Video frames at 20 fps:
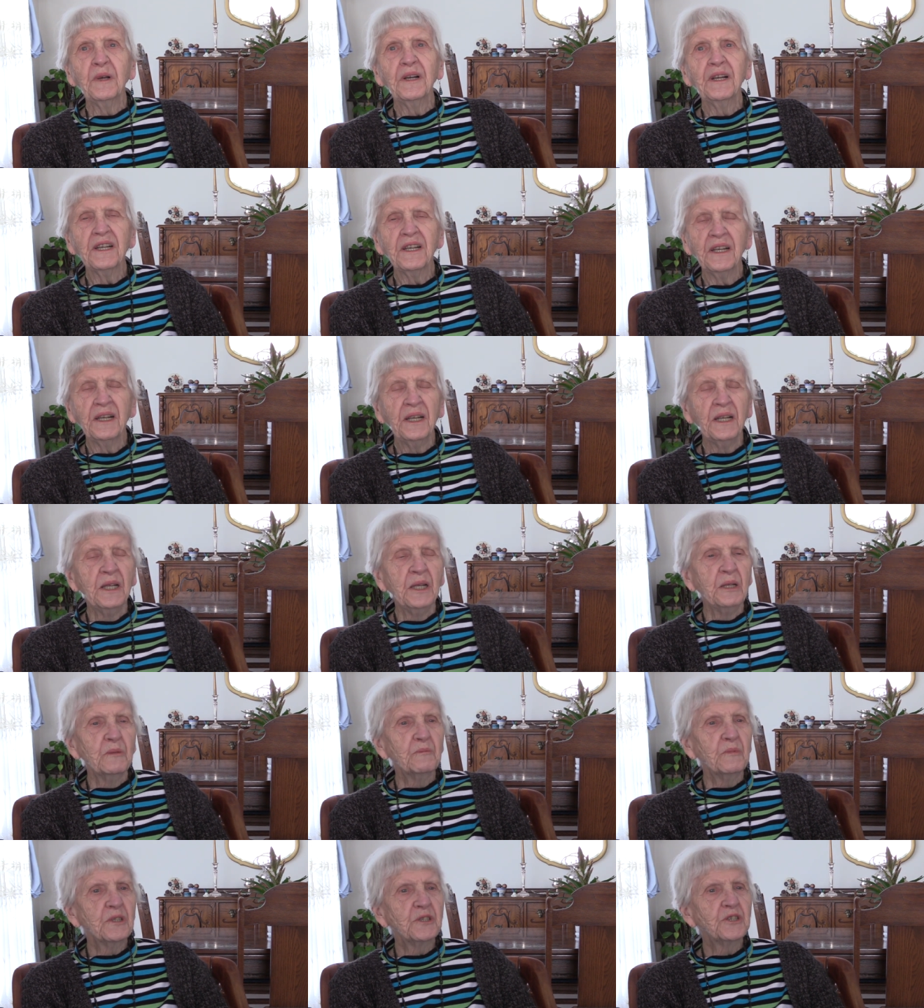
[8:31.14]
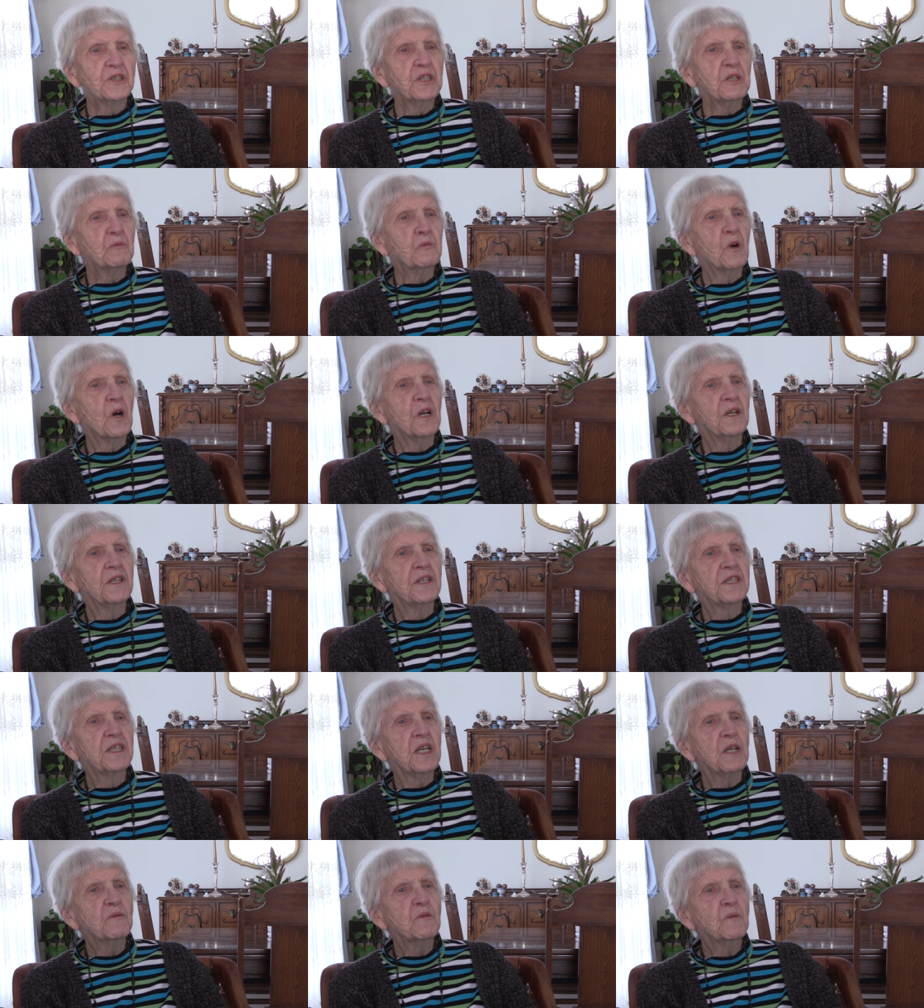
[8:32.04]
but she wanted to
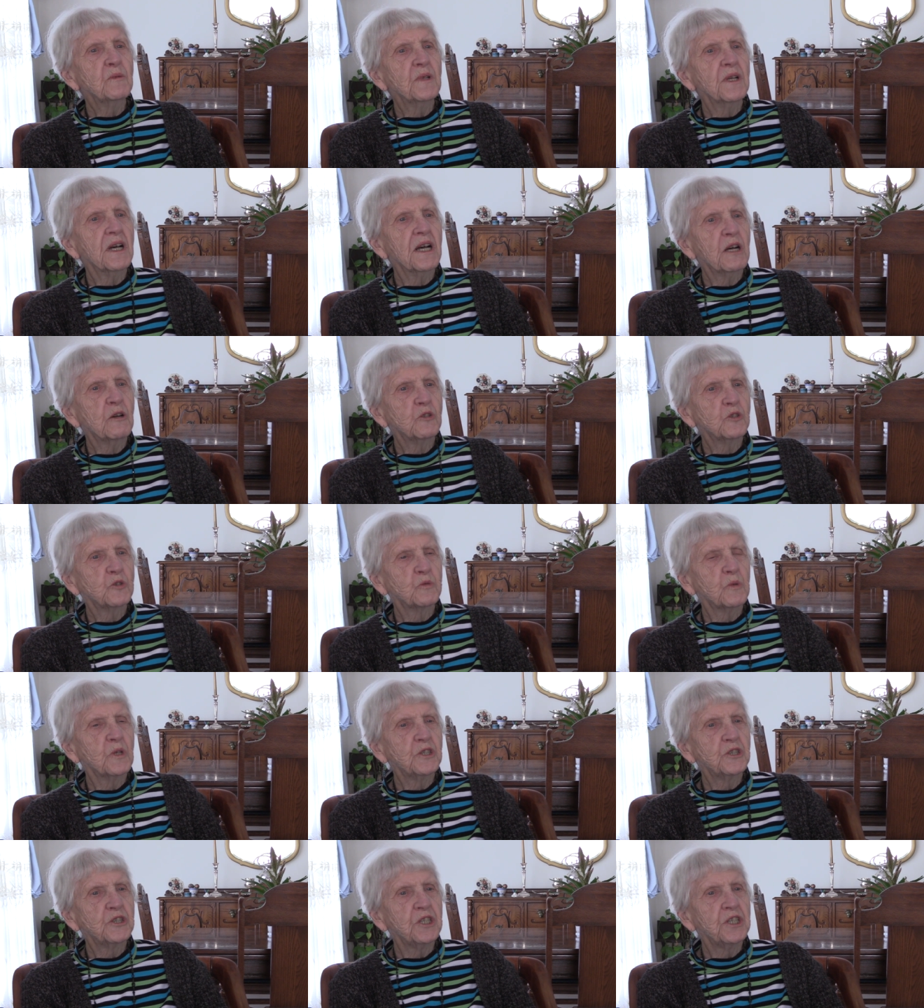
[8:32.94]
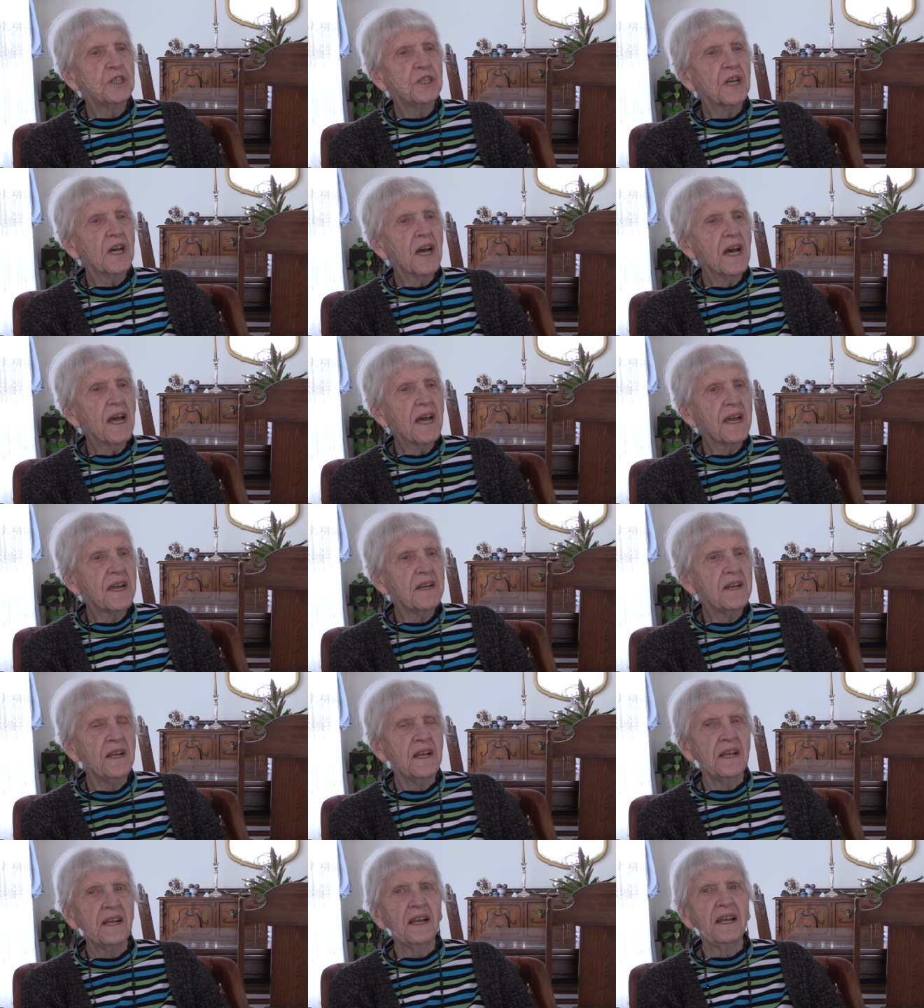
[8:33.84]
give him the house when she
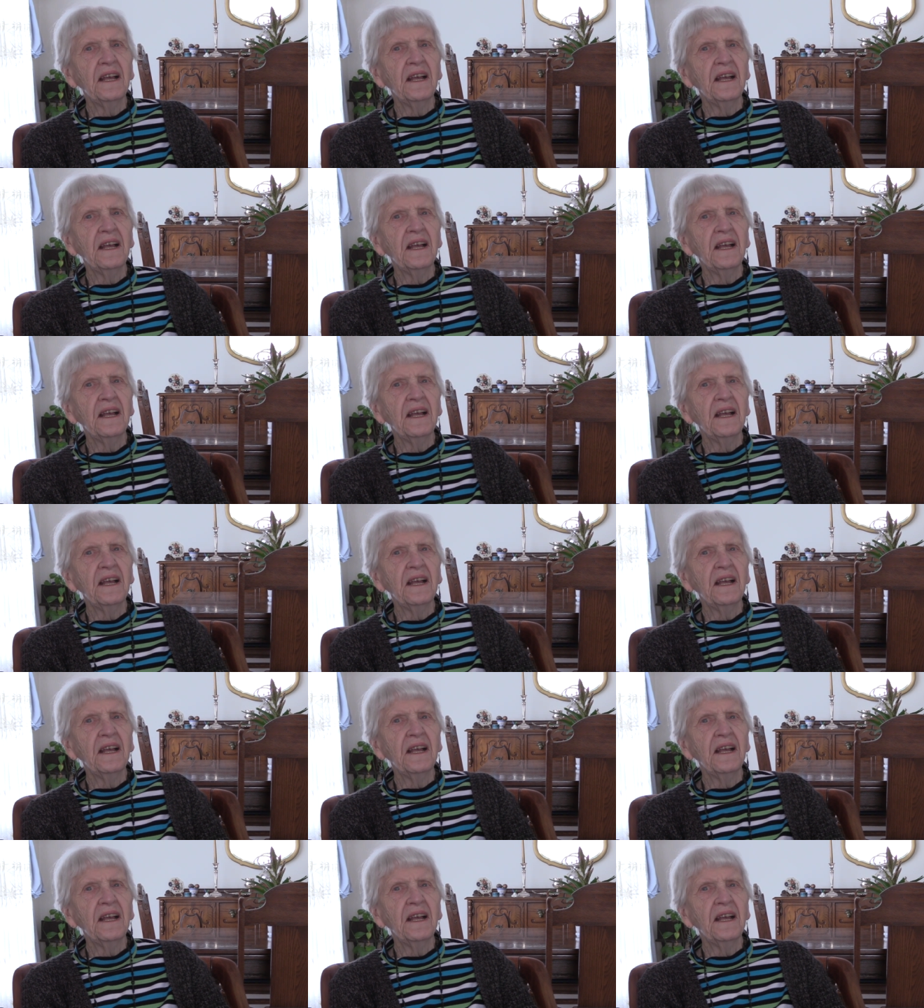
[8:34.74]
died.